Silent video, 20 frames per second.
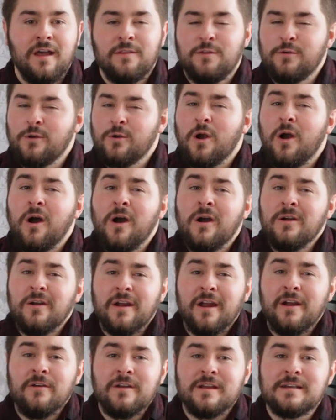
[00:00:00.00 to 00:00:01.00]
There are
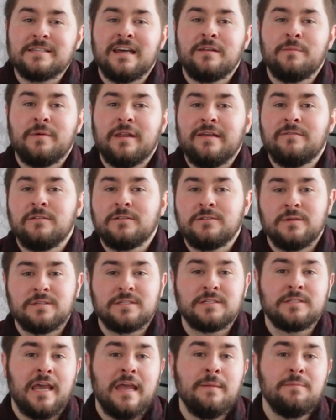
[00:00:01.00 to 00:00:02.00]
areas that have been able to
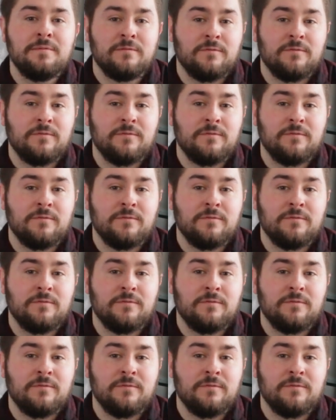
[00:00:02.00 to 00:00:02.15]
escape